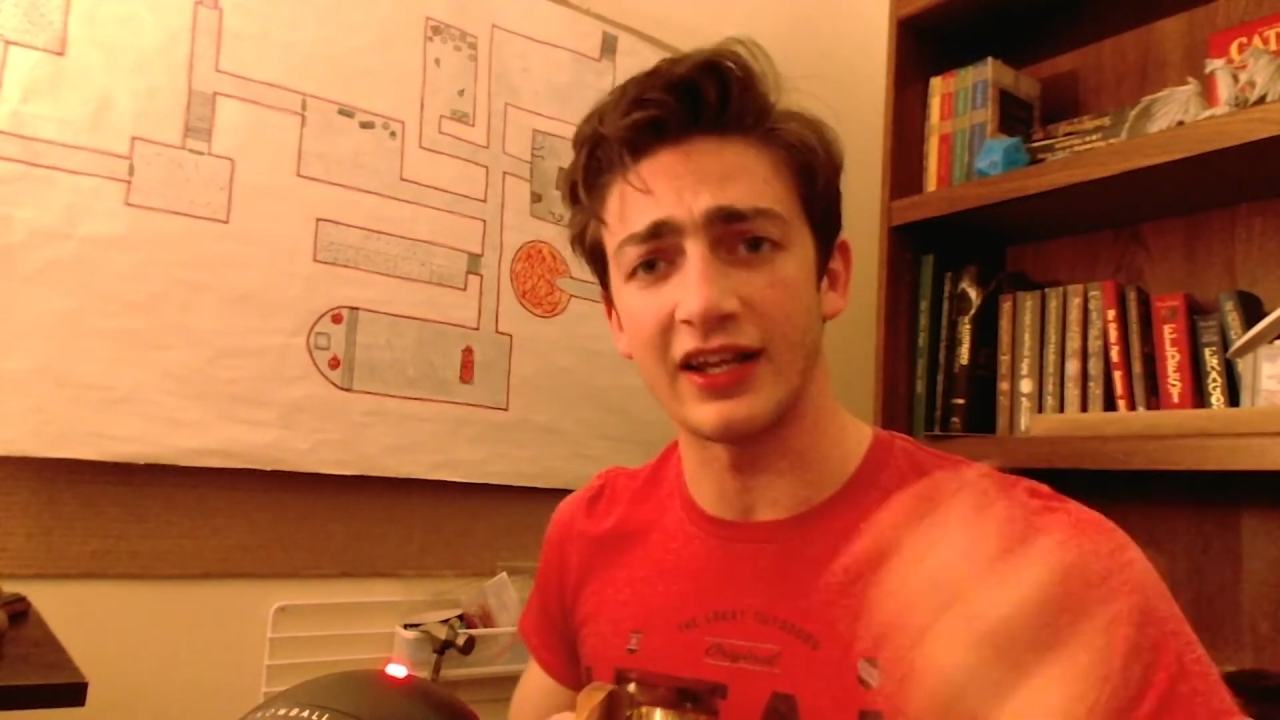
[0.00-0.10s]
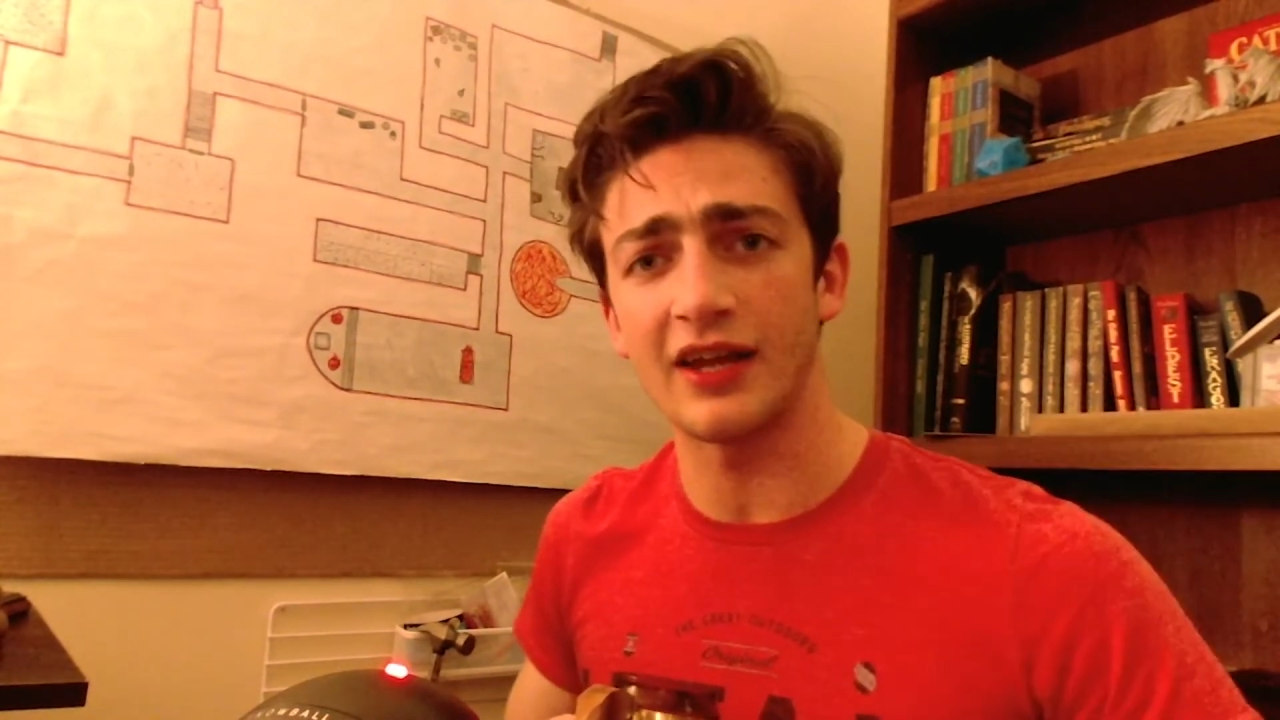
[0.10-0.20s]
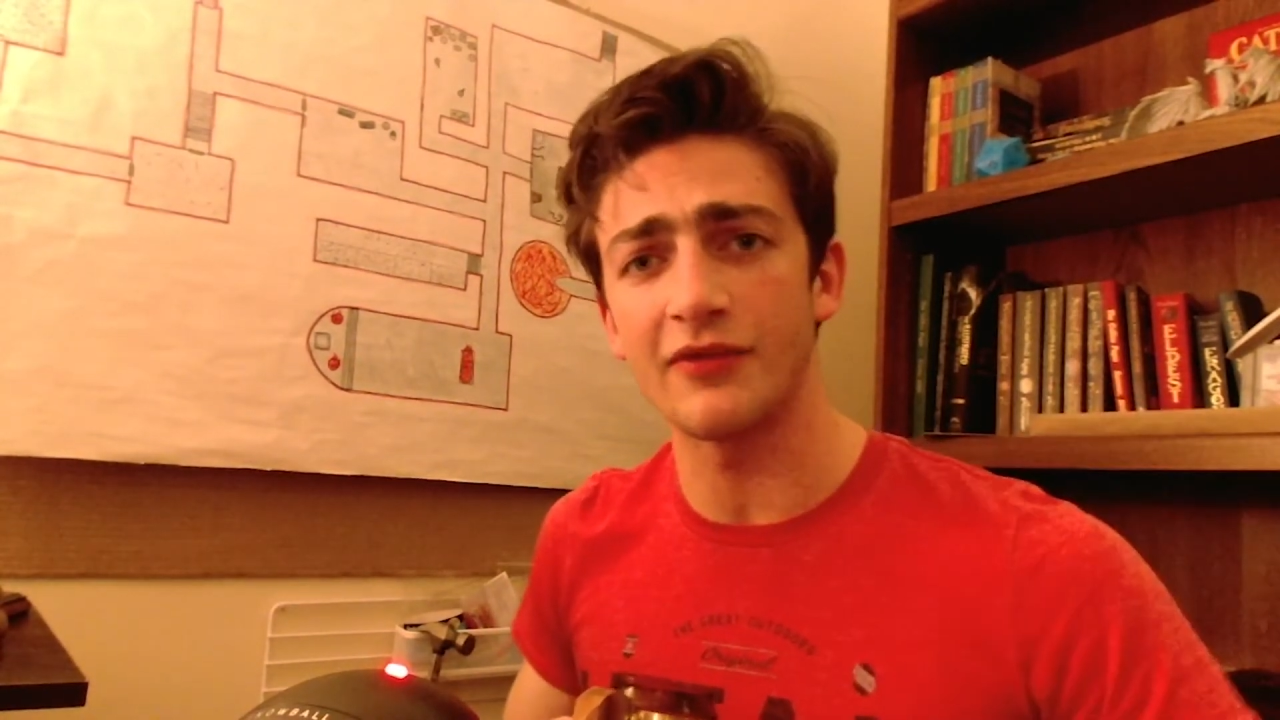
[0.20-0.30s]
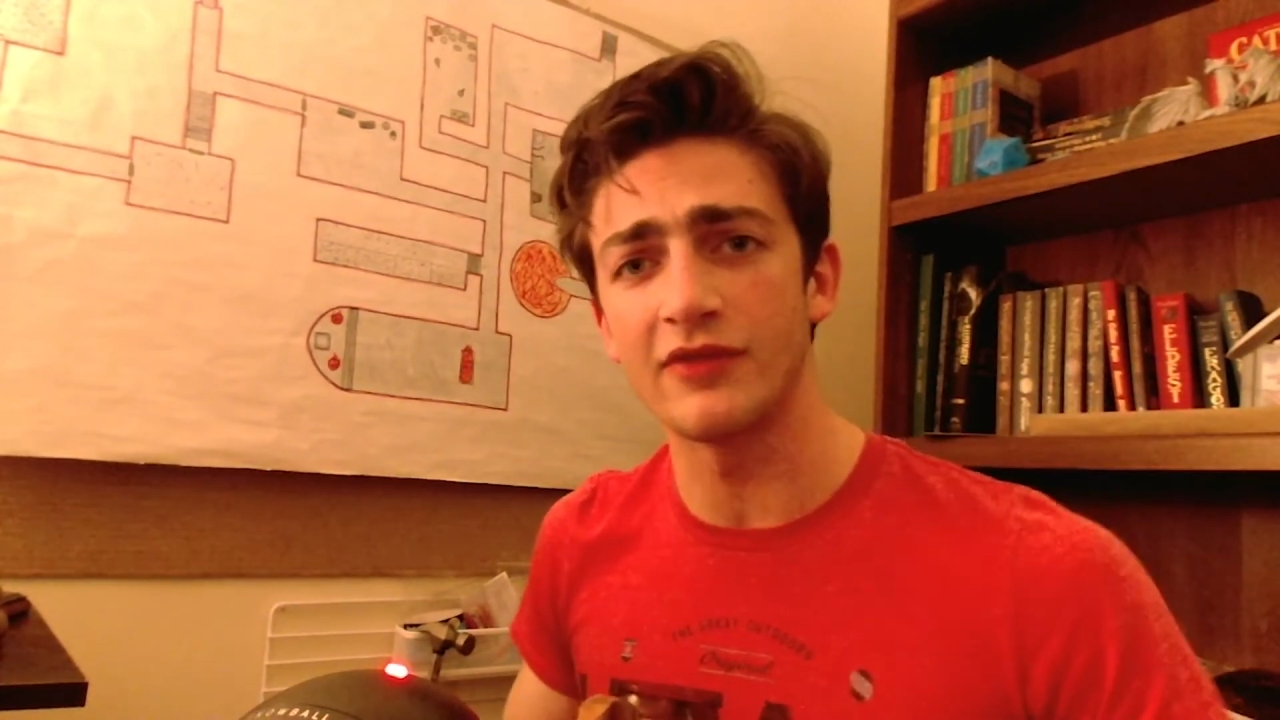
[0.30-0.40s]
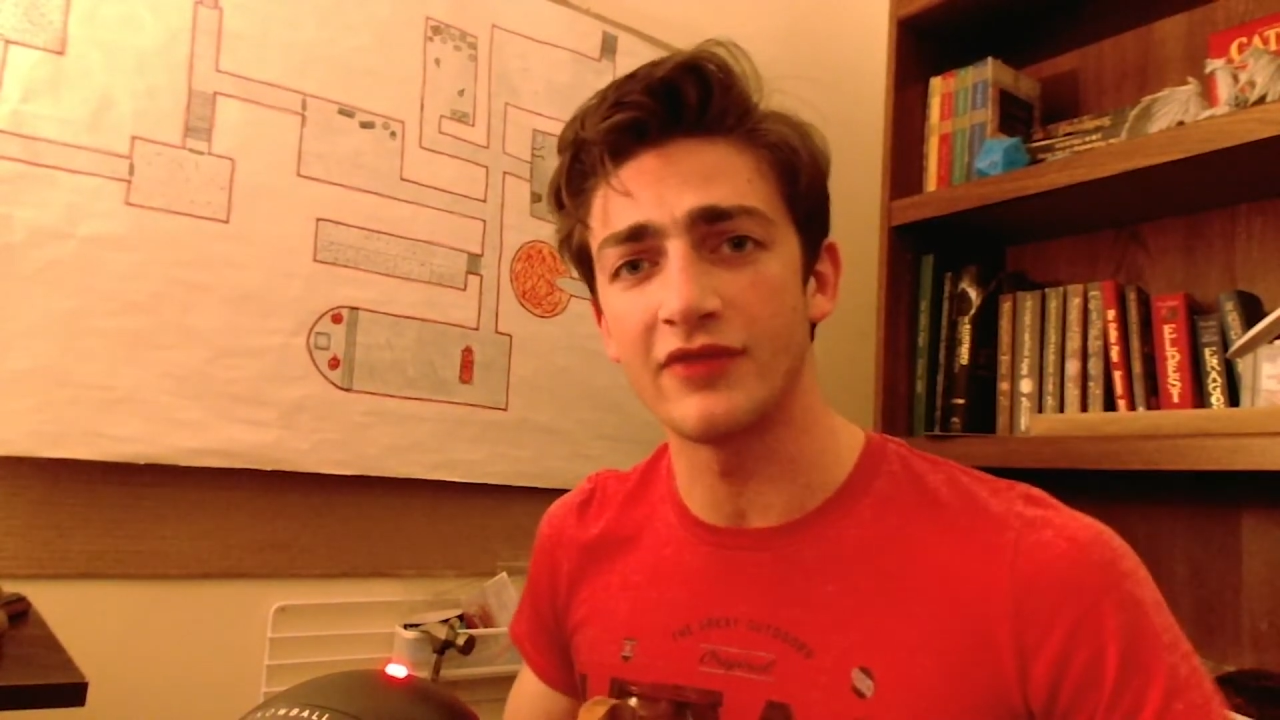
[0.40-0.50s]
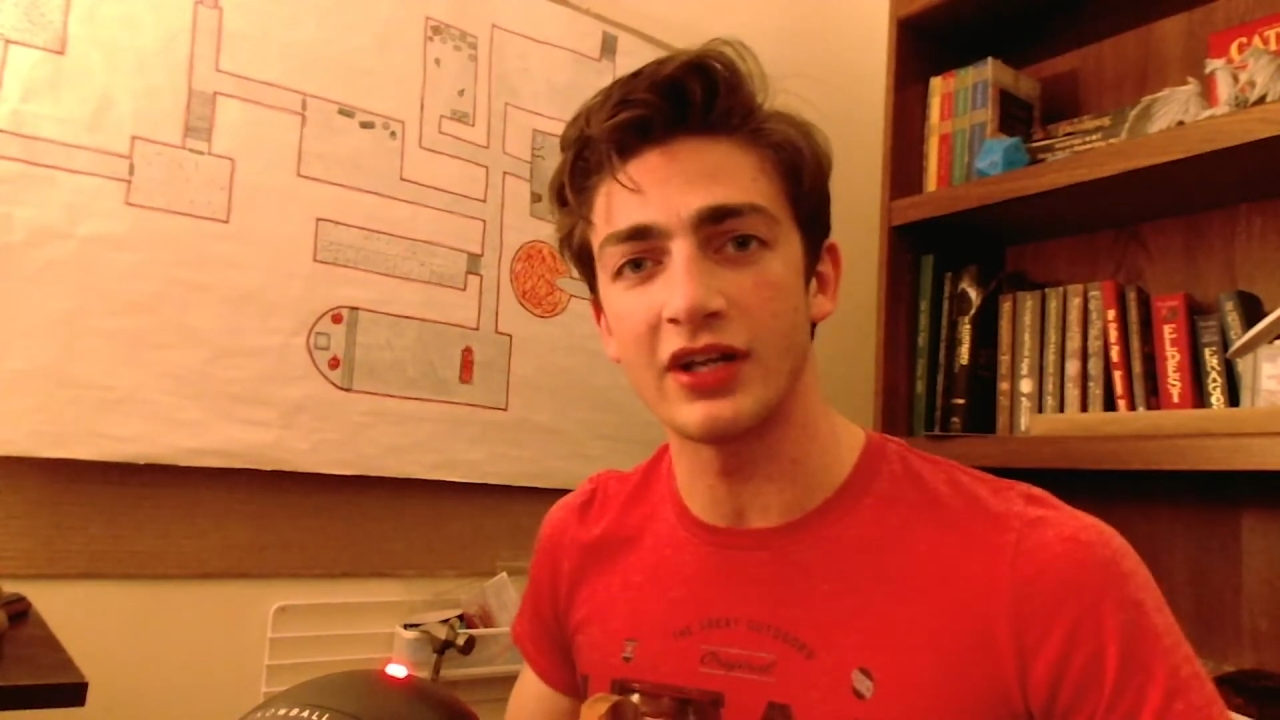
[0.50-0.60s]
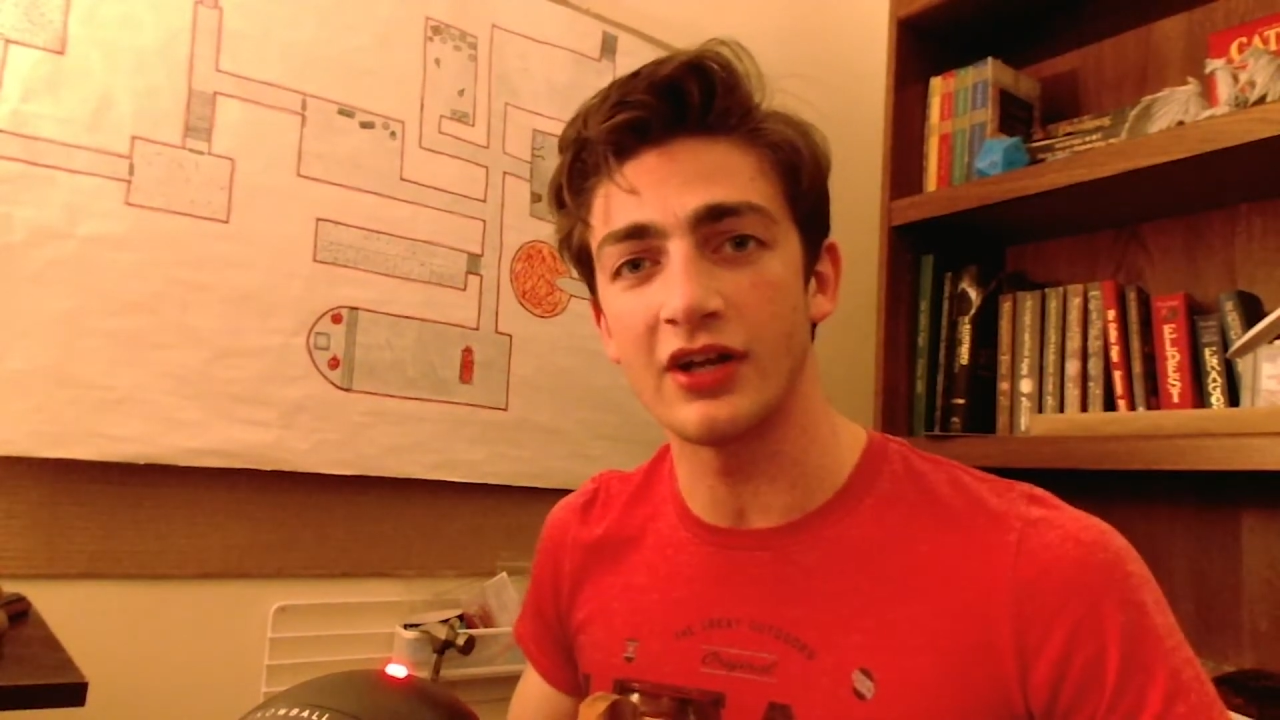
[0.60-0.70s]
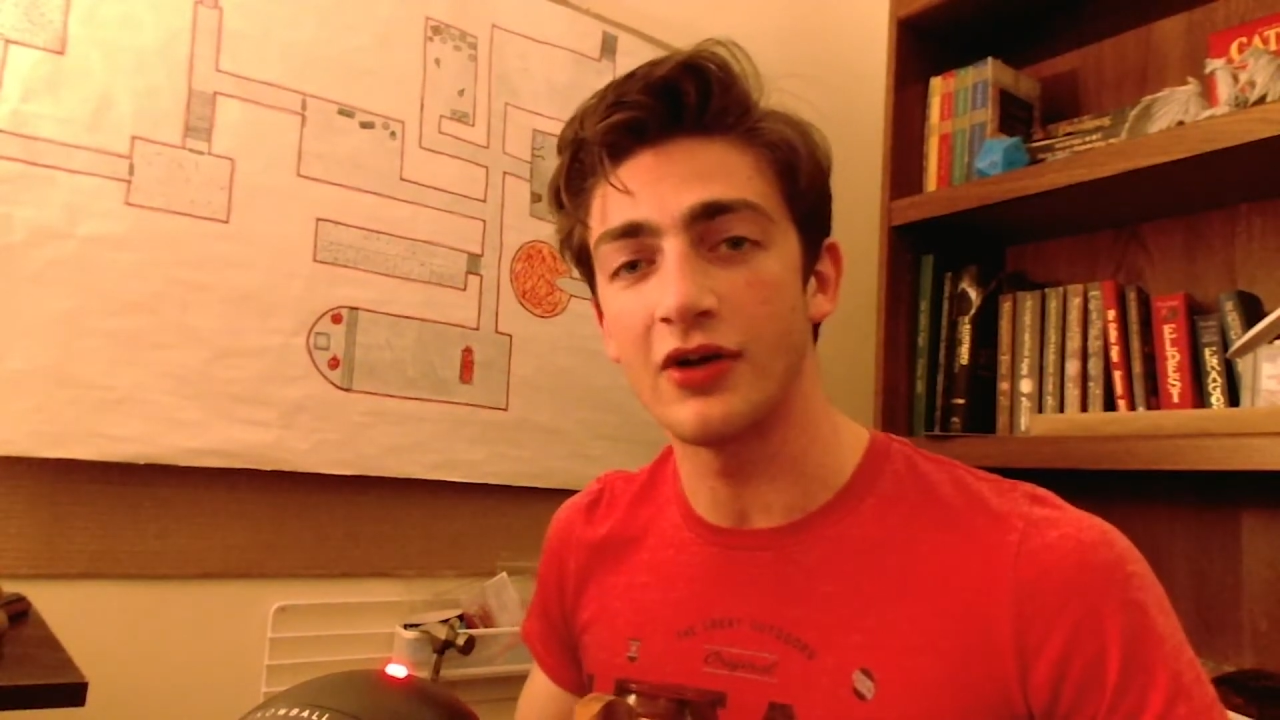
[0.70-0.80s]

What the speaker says: every video.